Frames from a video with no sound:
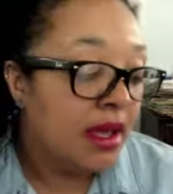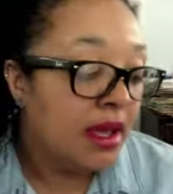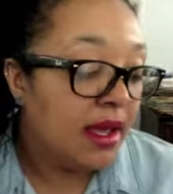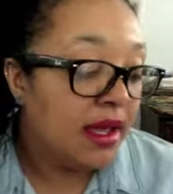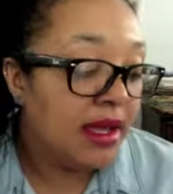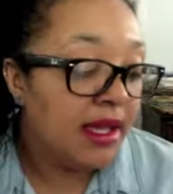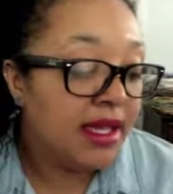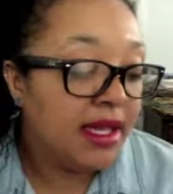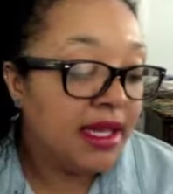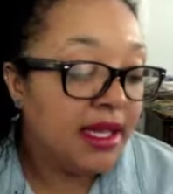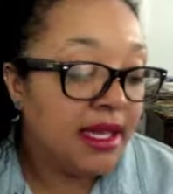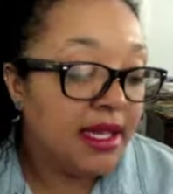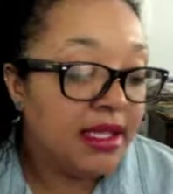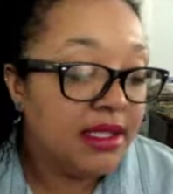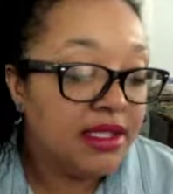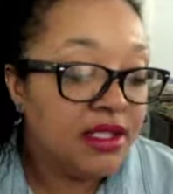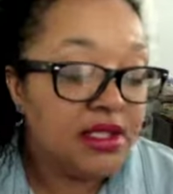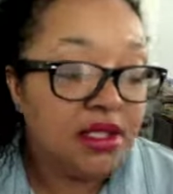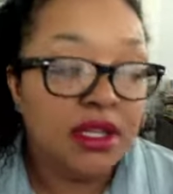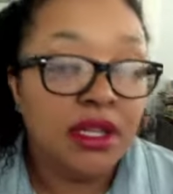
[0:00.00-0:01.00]
And again,
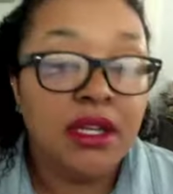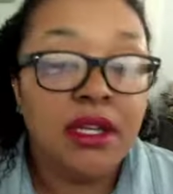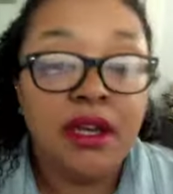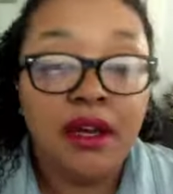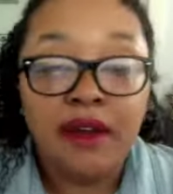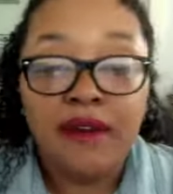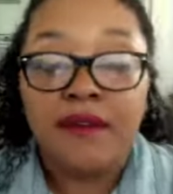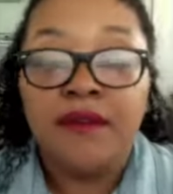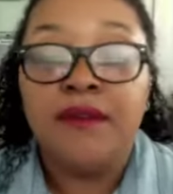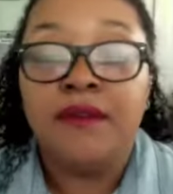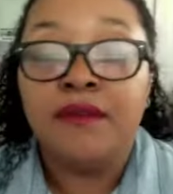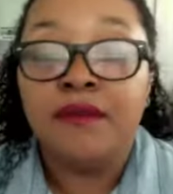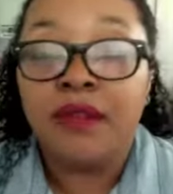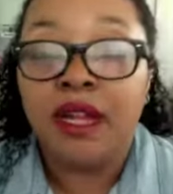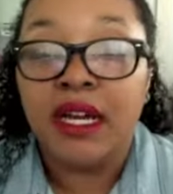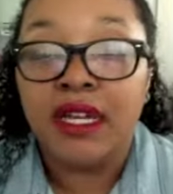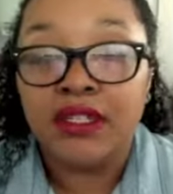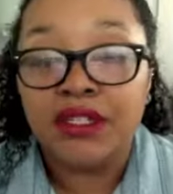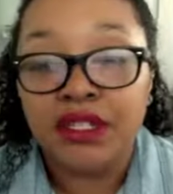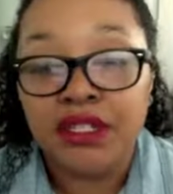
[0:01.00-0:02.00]
it's good enough
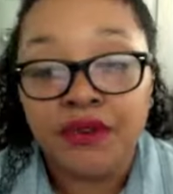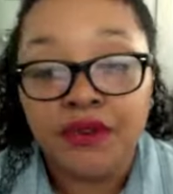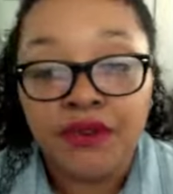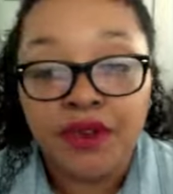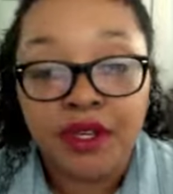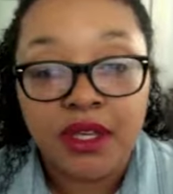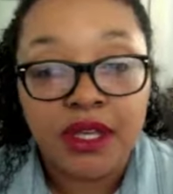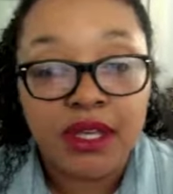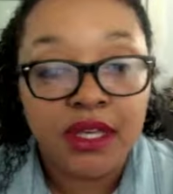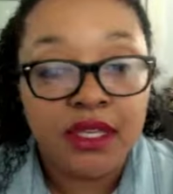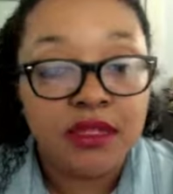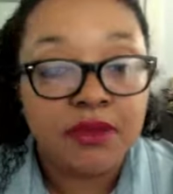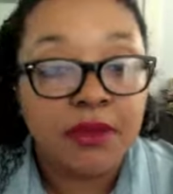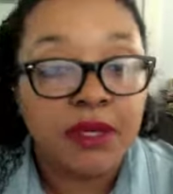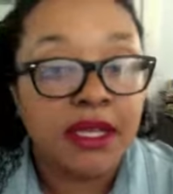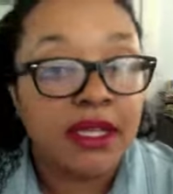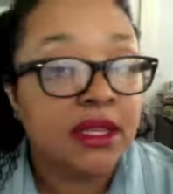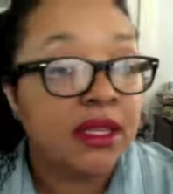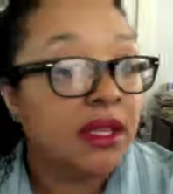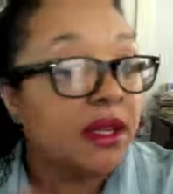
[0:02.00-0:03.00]
not just for kids, but
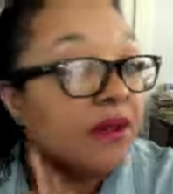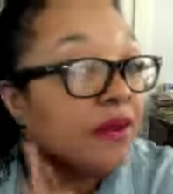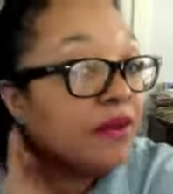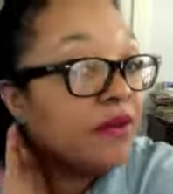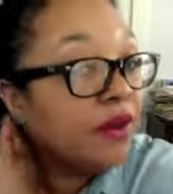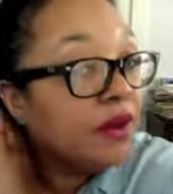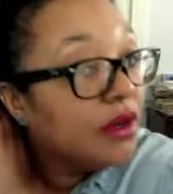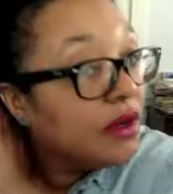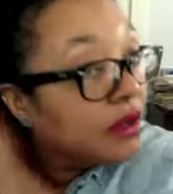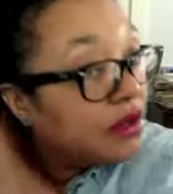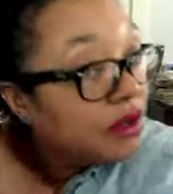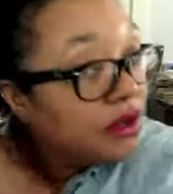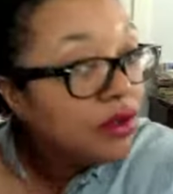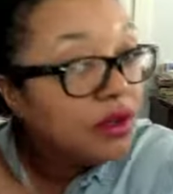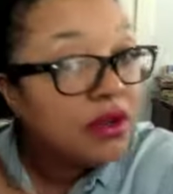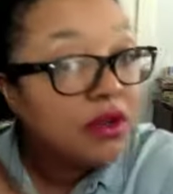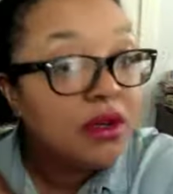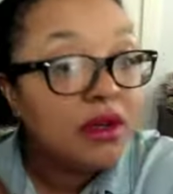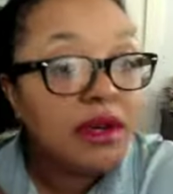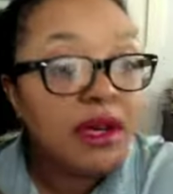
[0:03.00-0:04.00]
I think for
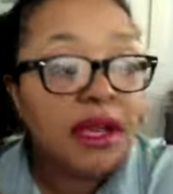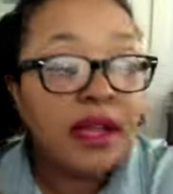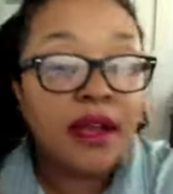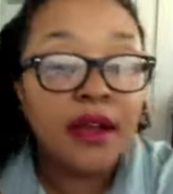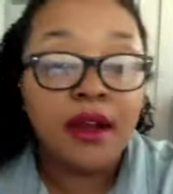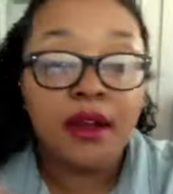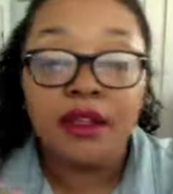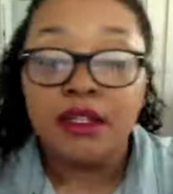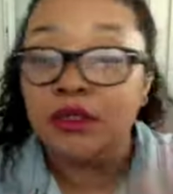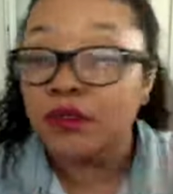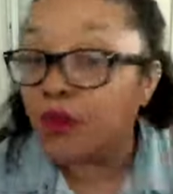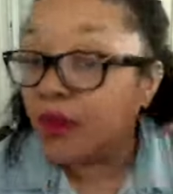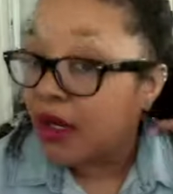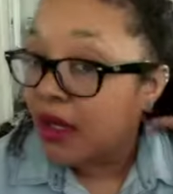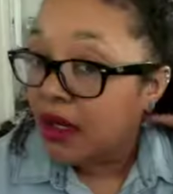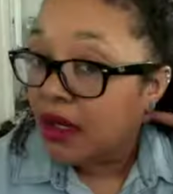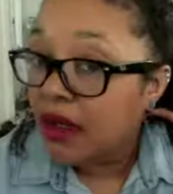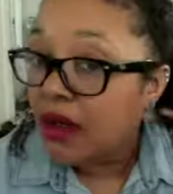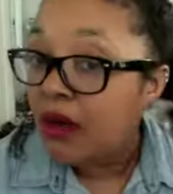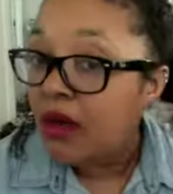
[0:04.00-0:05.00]
adult hair as
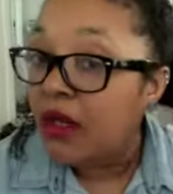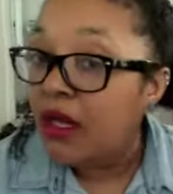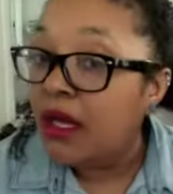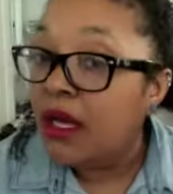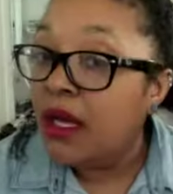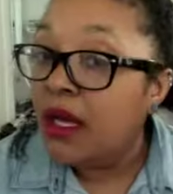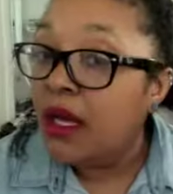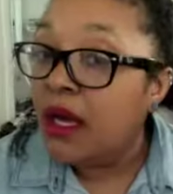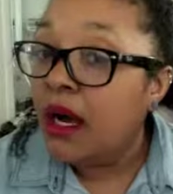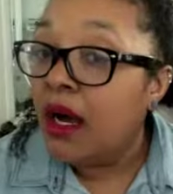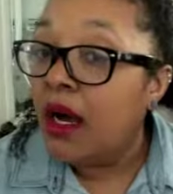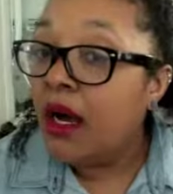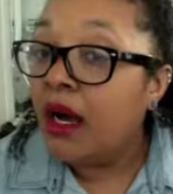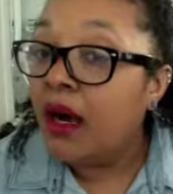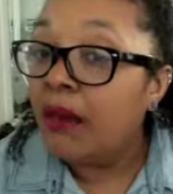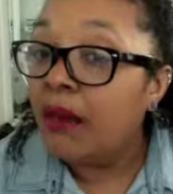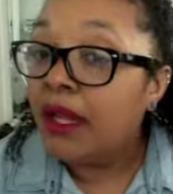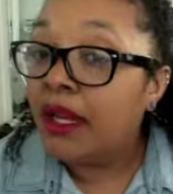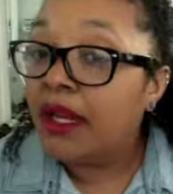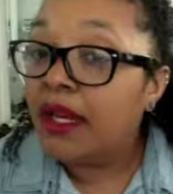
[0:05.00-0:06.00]
well.
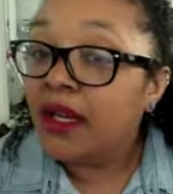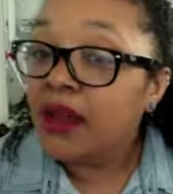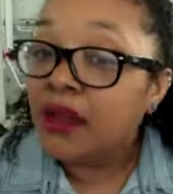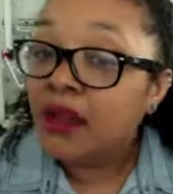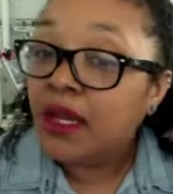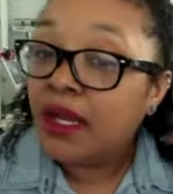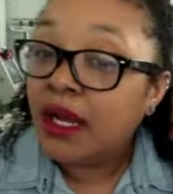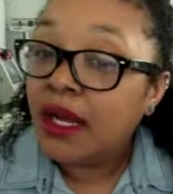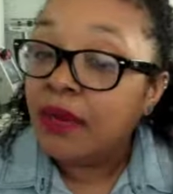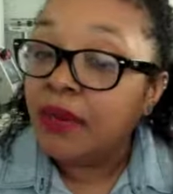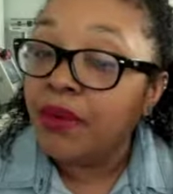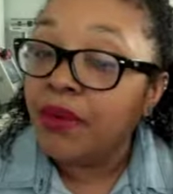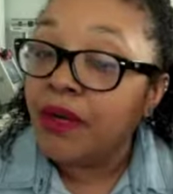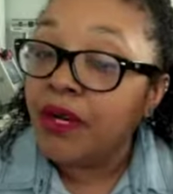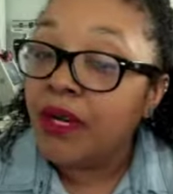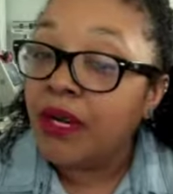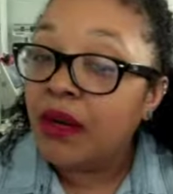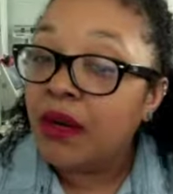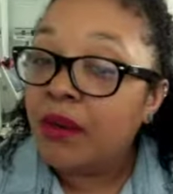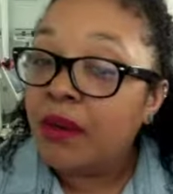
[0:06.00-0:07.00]
Um, like I said, I put
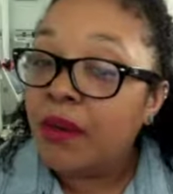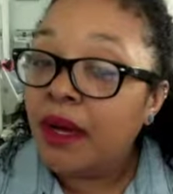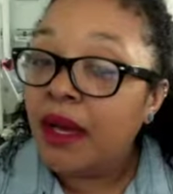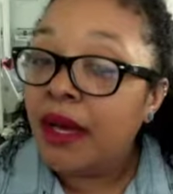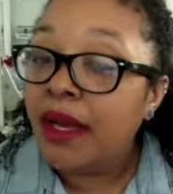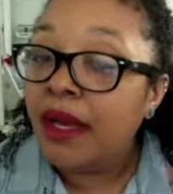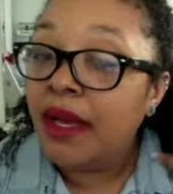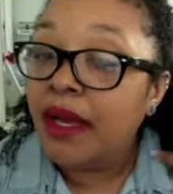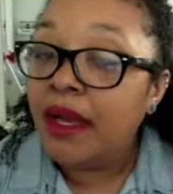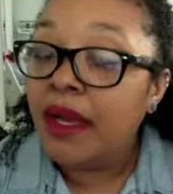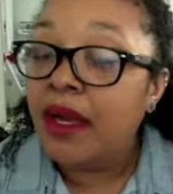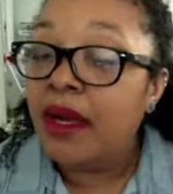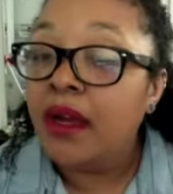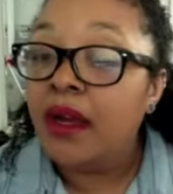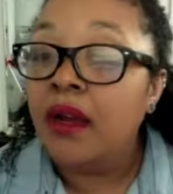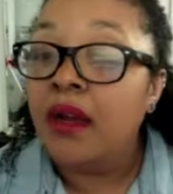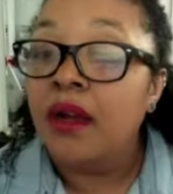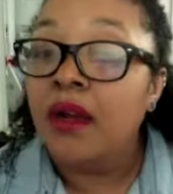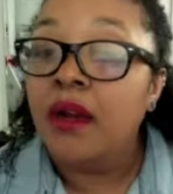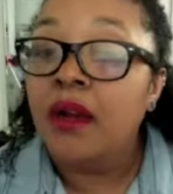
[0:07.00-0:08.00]
it on my
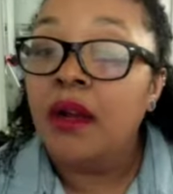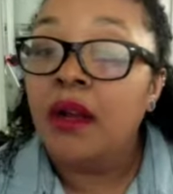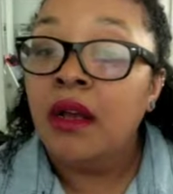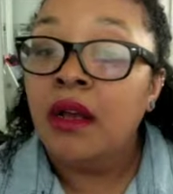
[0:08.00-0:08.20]
hair.